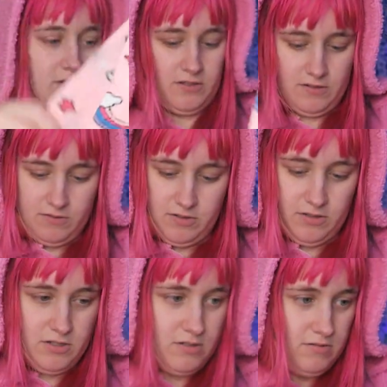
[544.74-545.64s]
So those are
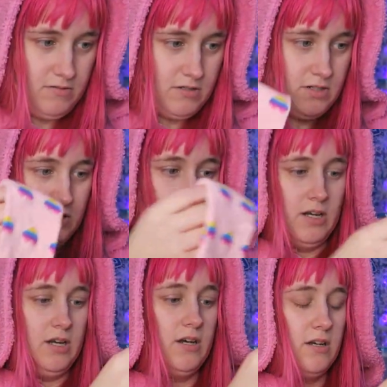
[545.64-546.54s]
cute.
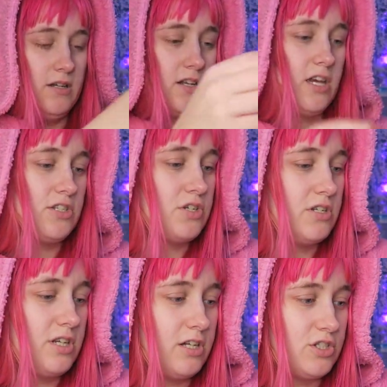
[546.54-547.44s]
Occasionally,
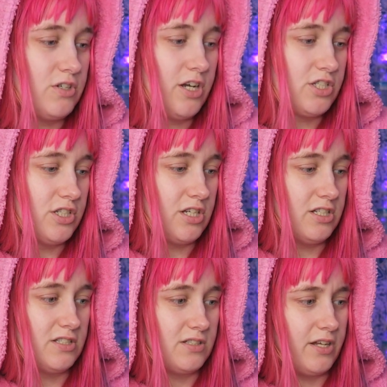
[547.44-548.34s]
a Dollar Tree actually
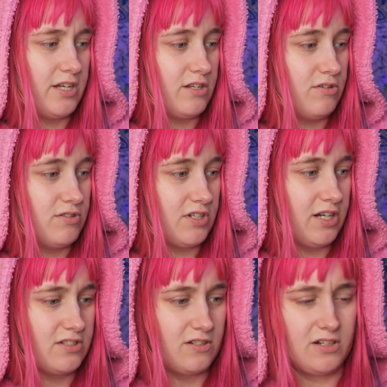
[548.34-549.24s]
gets, like, cute
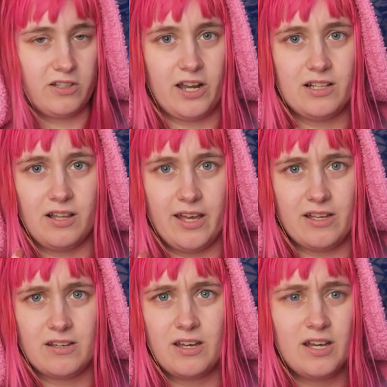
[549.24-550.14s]
socks that are not,
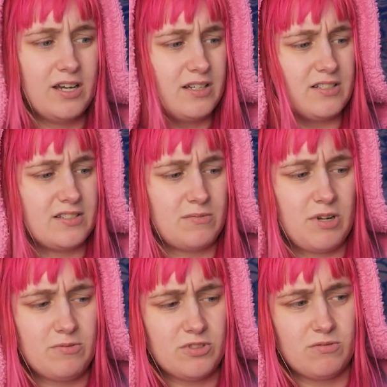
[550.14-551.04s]
like... Because
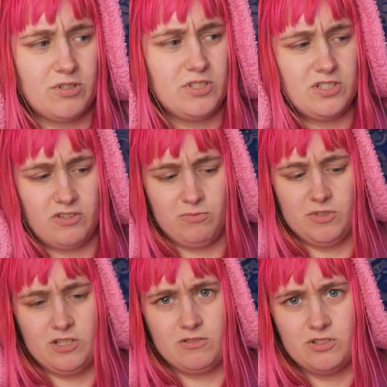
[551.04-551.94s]
sometimes they're really stiff,
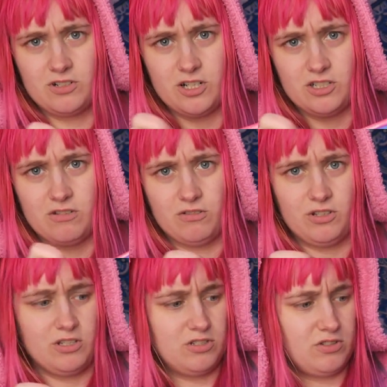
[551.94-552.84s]
but these ones are actually
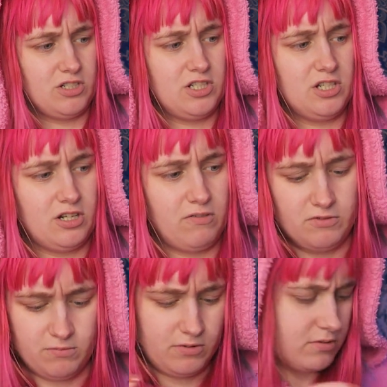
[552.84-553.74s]
really stretchy and
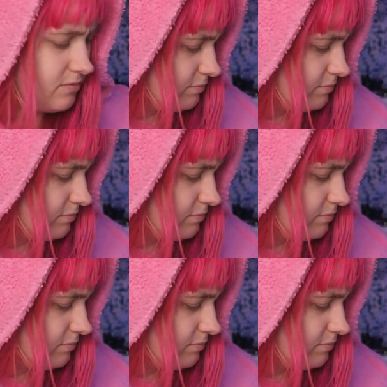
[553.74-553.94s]
comfortable.